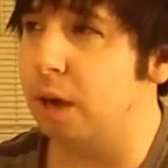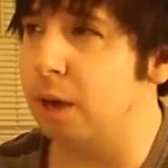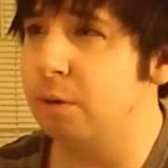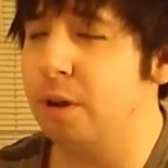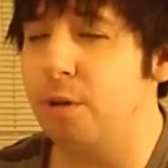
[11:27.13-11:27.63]

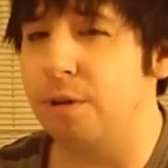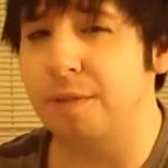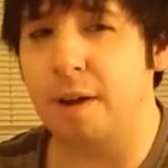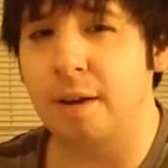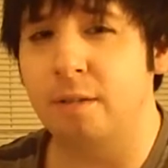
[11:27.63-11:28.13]
I don't know,
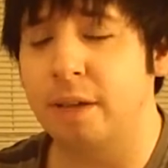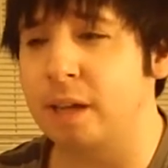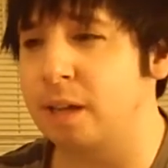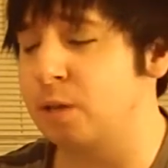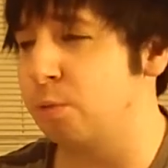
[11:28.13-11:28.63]
it's kind of like,
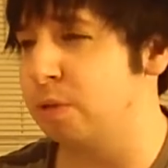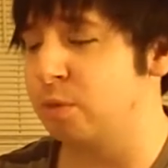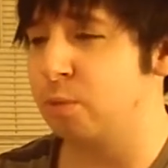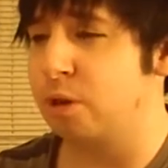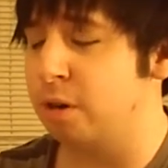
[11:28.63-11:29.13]
I guess when
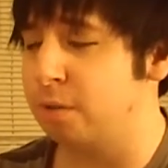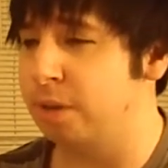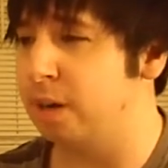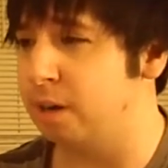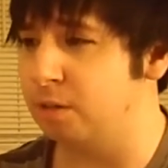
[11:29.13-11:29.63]
someone's already there,